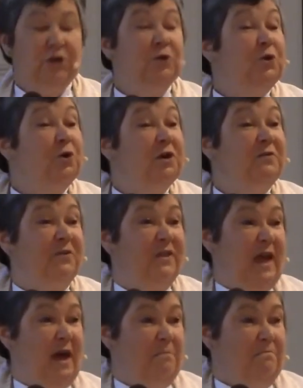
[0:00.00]
do good for
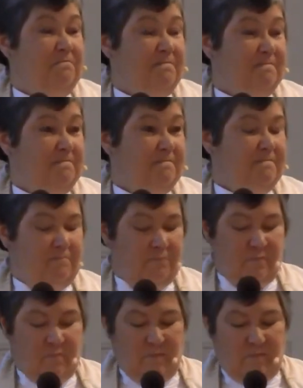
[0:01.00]
them.
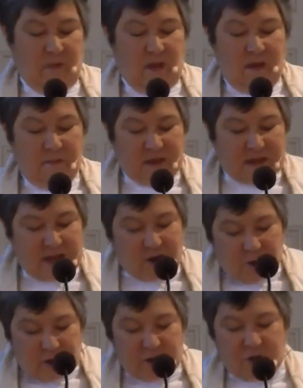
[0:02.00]
But they
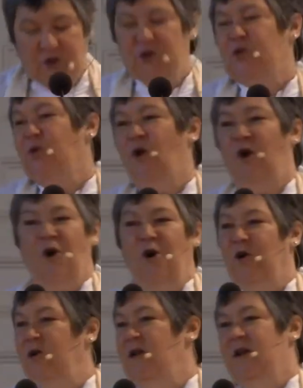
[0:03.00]
couldn't
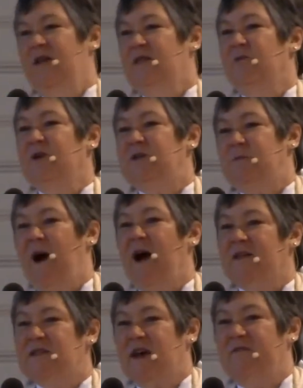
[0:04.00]
control the
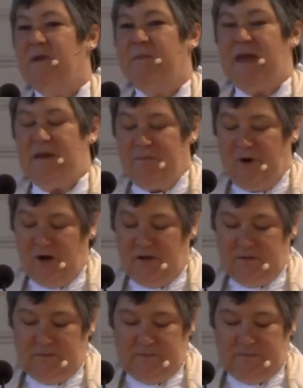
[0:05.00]
response of the people.